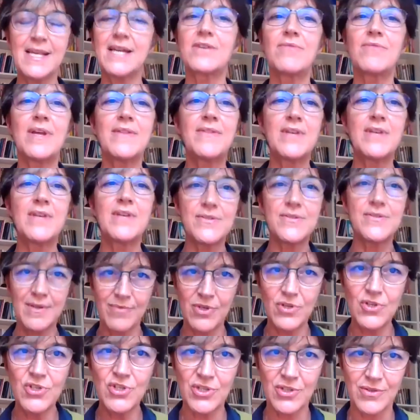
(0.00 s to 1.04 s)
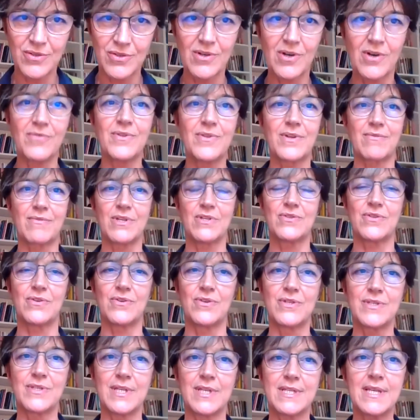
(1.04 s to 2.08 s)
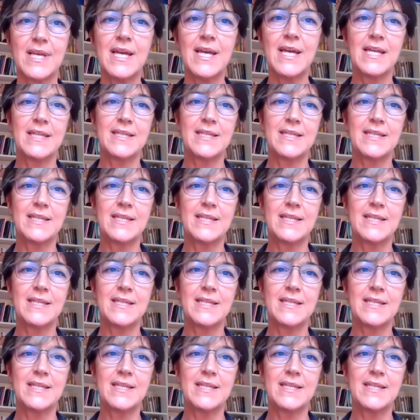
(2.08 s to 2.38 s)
a redistribution of the resources